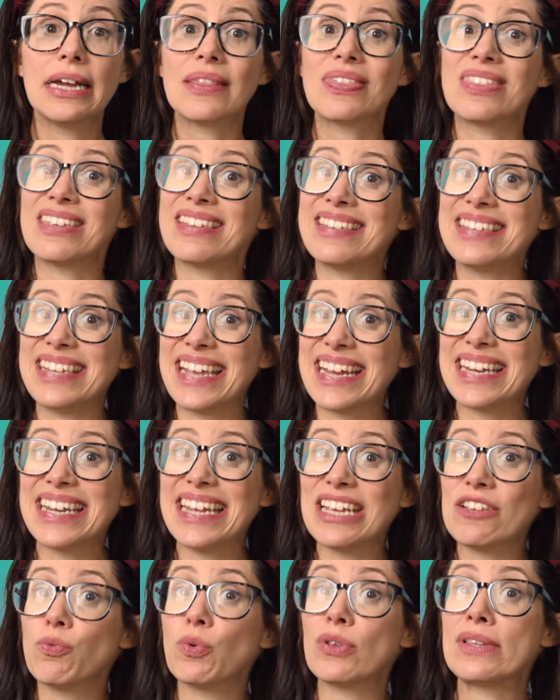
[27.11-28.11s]
The
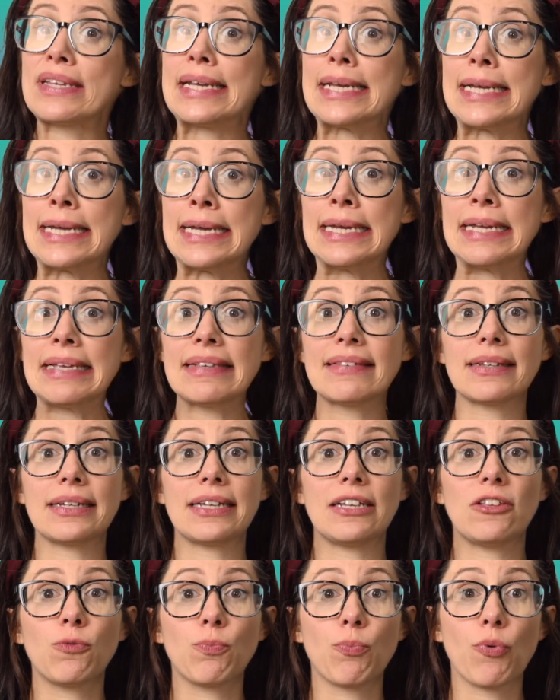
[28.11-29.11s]
sickness was
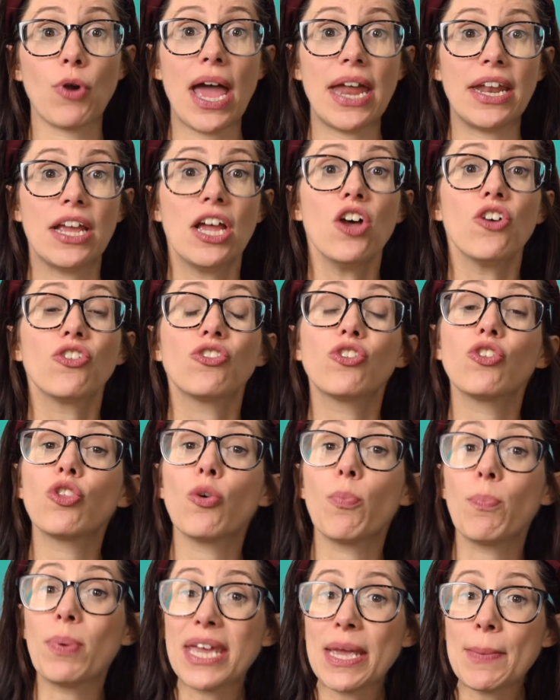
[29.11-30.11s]
easily spread, so
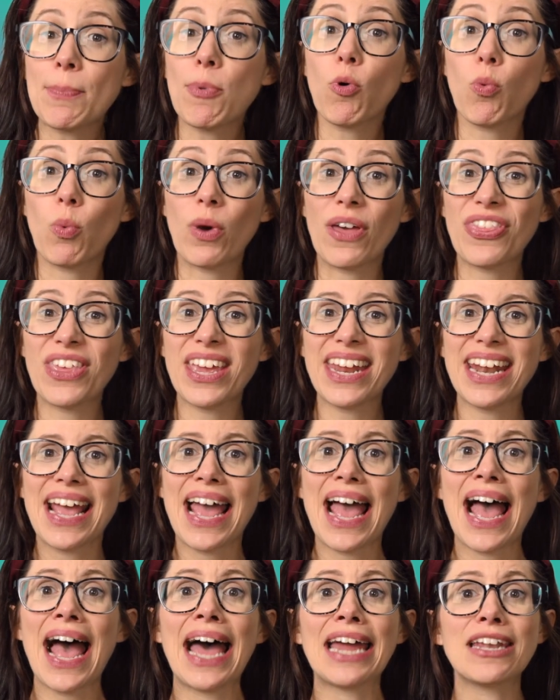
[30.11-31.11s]
the people with it
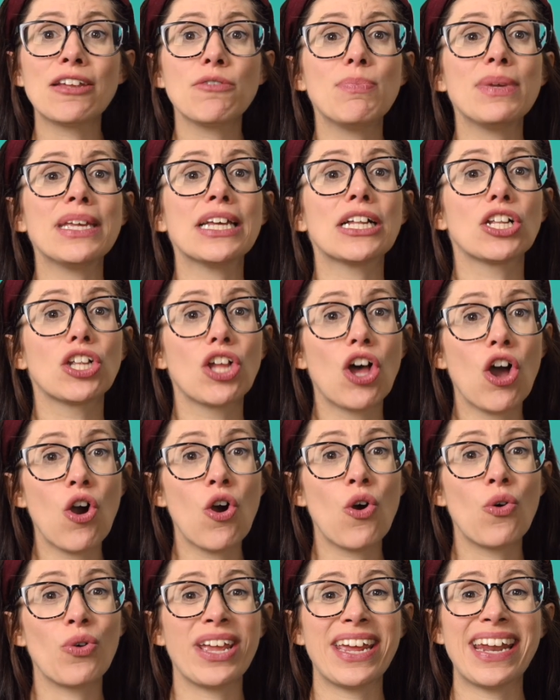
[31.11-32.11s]
had to be
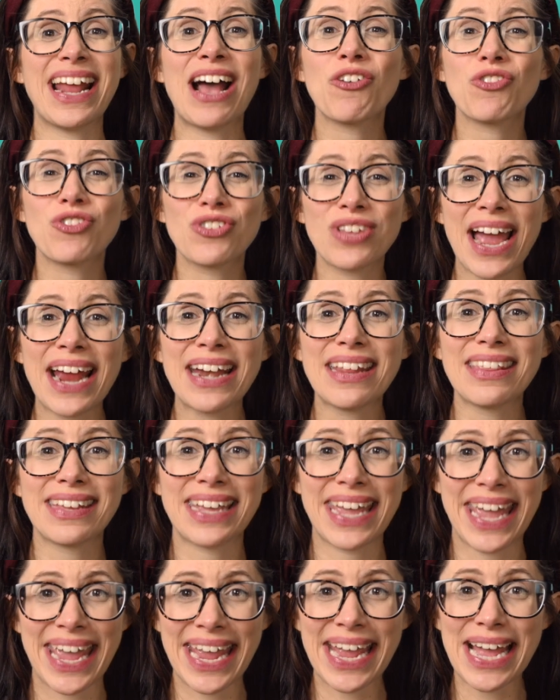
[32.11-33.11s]
alone and outside of the
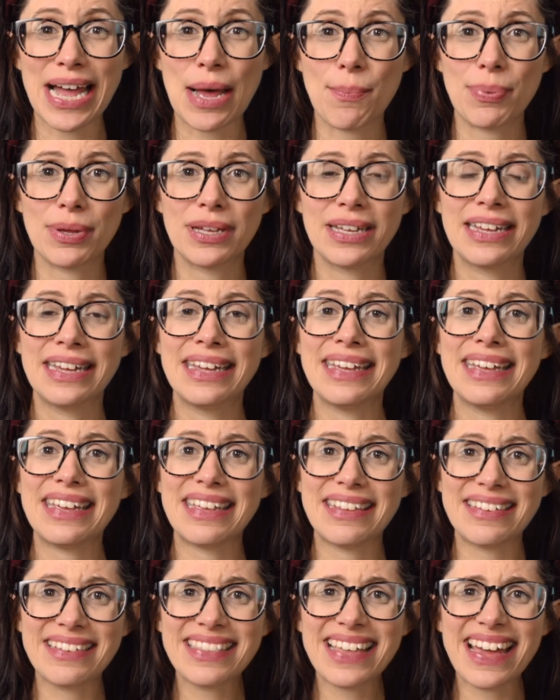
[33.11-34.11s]
camp.
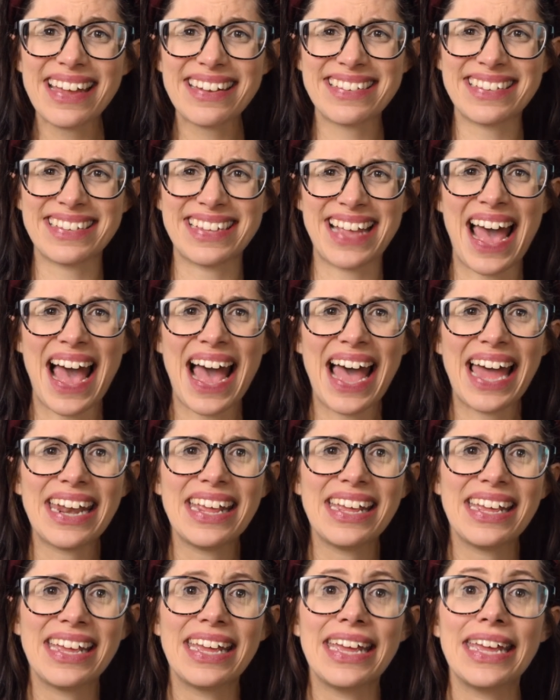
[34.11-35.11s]
Isn't that sad?
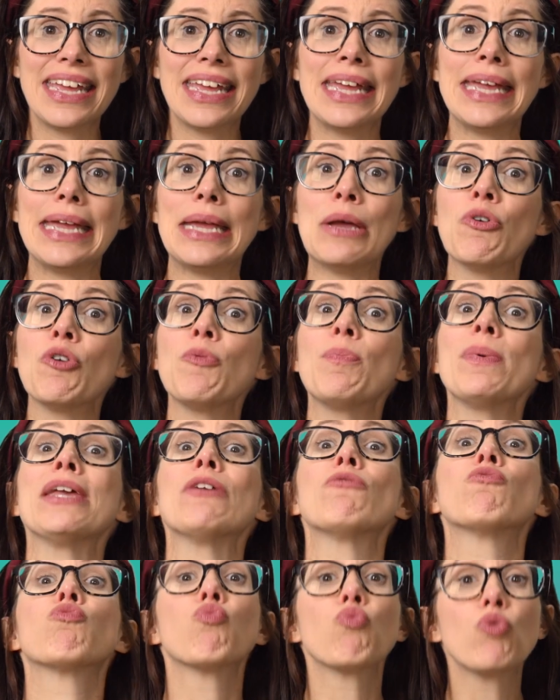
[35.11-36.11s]
It would
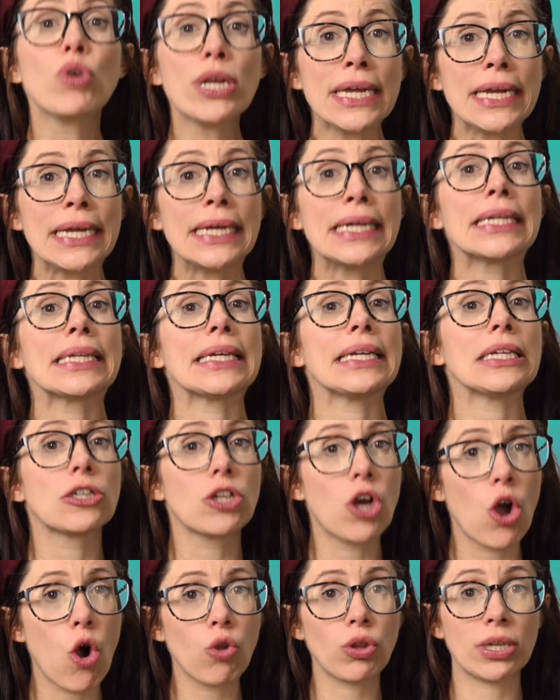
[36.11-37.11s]
be really
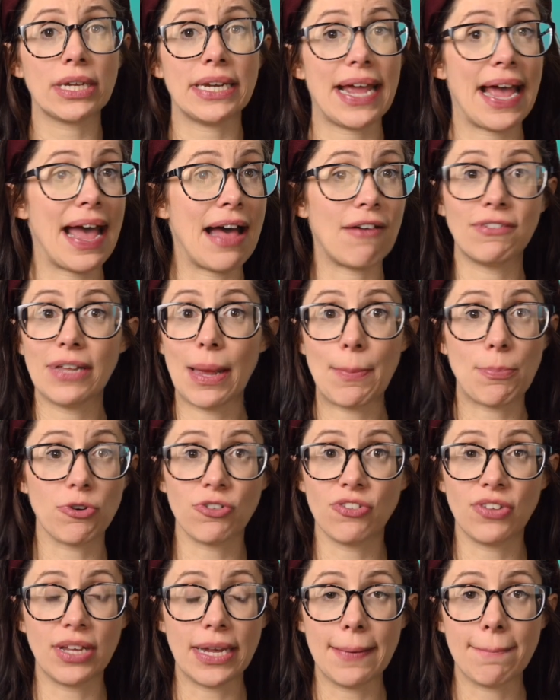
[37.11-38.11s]
lonely to have
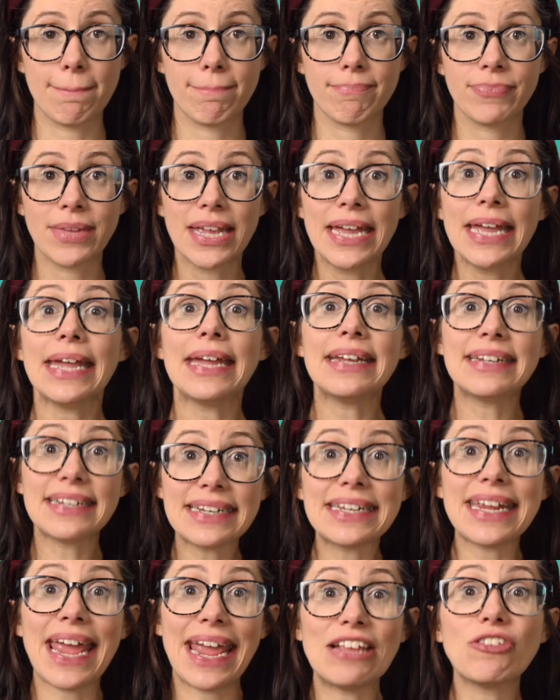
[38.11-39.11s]
leprosy. In
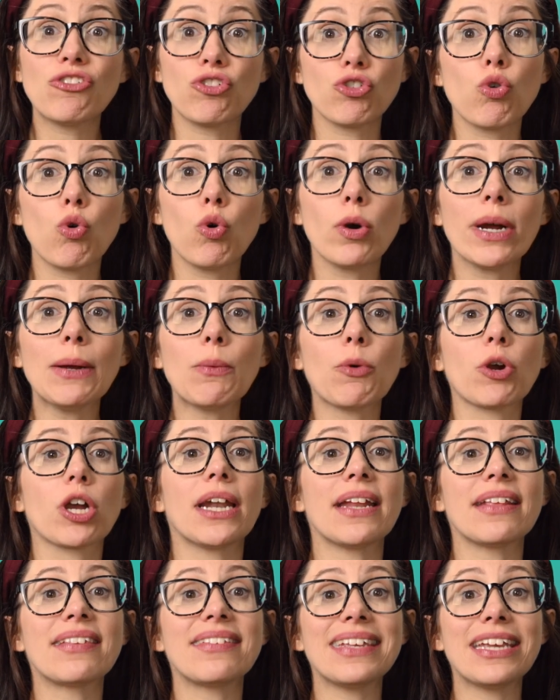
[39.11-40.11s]
today's story, we're
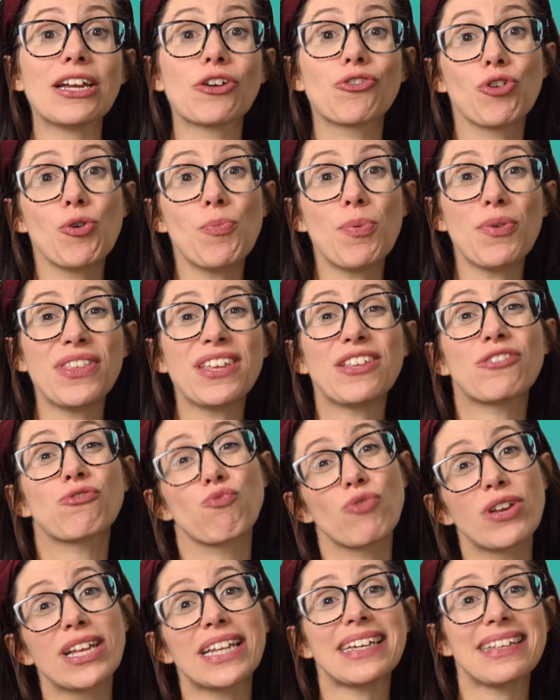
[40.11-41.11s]
going to see a group of
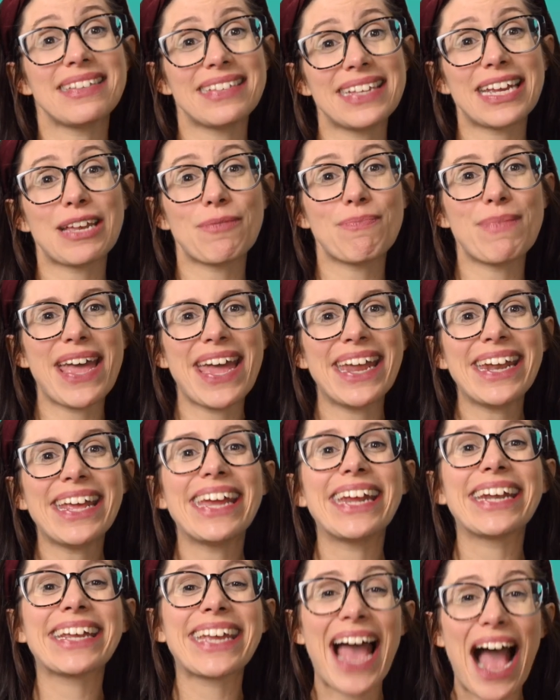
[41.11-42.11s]
these really sick men
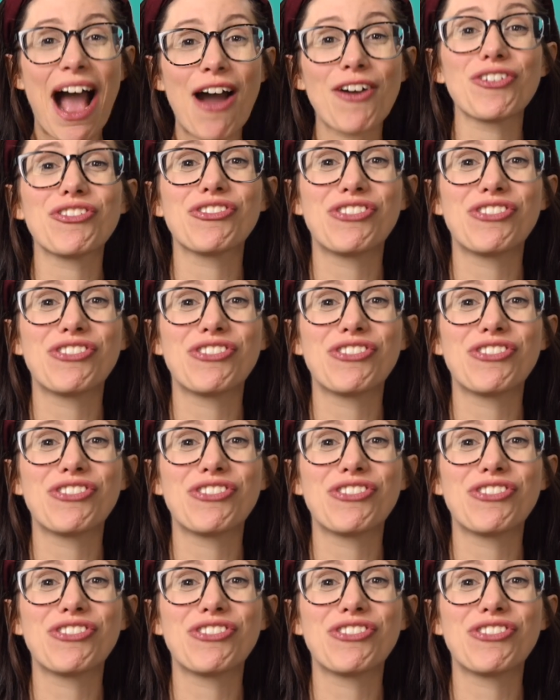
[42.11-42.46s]
encounter